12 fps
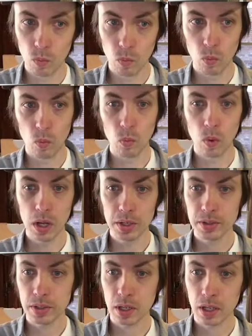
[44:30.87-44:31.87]

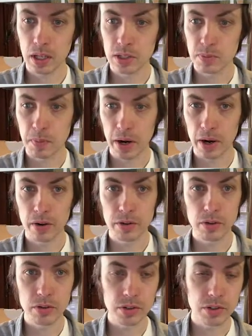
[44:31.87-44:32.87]
What inspired
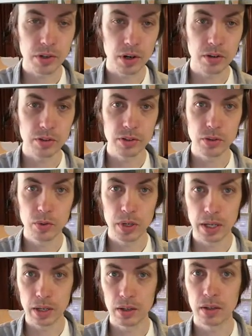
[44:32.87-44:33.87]
you to start
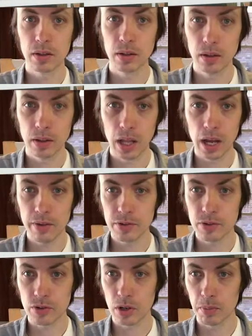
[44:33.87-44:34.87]
doing live
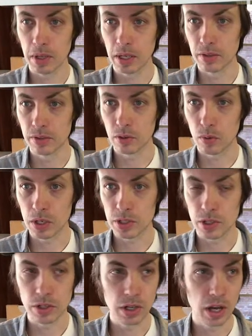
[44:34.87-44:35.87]
streaming is a
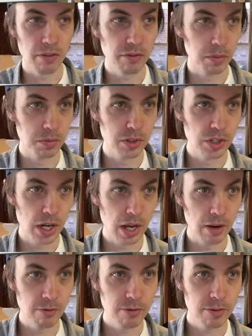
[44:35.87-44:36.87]
question you got from
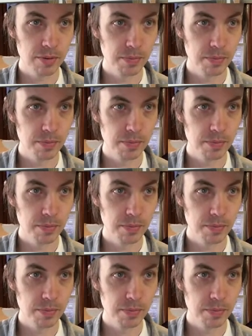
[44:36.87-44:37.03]
Jeff.